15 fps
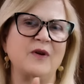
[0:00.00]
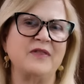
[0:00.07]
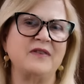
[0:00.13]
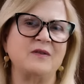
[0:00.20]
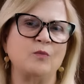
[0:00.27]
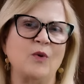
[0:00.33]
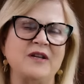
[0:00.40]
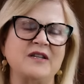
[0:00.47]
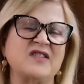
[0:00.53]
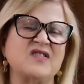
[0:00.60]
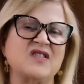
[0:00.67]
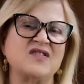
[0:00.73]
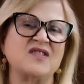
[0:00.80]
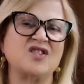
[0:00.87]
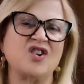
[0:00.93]
When
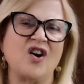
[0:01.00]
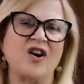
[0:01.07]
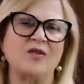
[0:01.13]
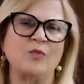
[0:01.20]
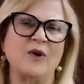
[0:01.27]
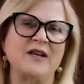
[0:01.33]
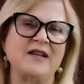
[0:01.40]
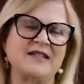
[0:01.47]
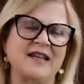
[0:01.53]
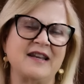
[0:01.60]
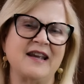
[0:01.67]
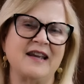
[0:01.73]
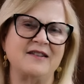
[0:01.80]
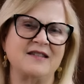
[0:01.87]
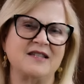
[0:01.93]
does it start? When does
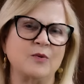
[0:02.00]
it end?